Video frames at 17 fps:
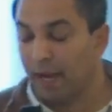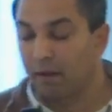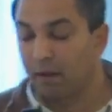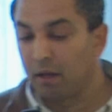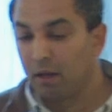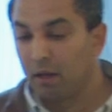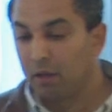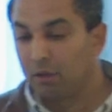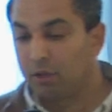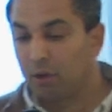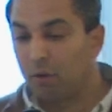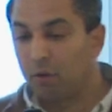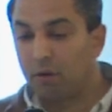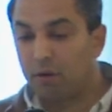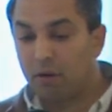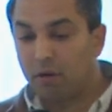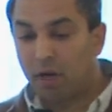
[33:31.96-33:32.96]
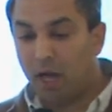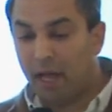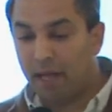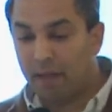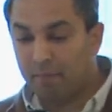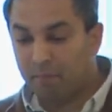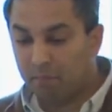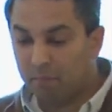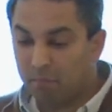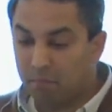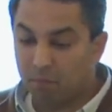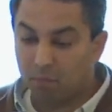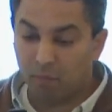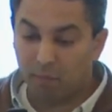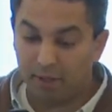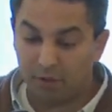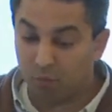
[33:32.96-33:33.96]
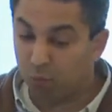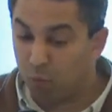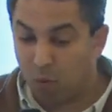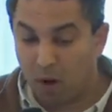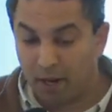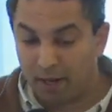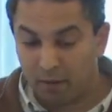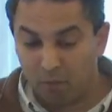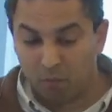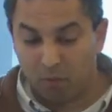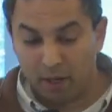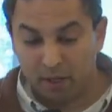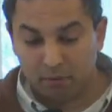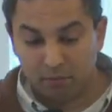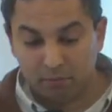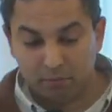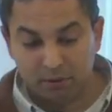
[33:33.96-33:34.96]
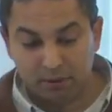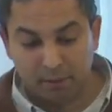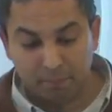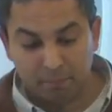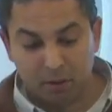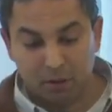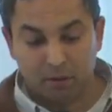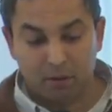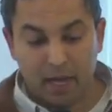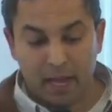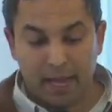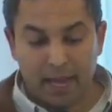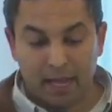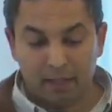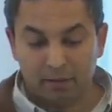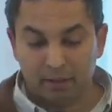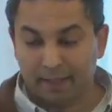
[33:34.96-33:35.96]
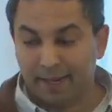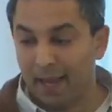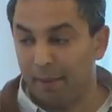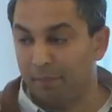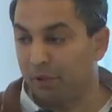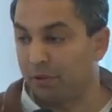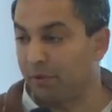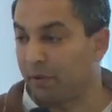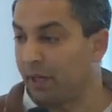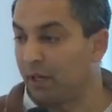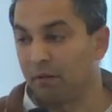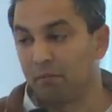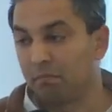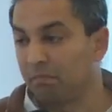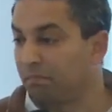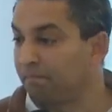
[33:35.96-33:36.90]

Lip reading: Okay, so it's one simple answer, chemistry.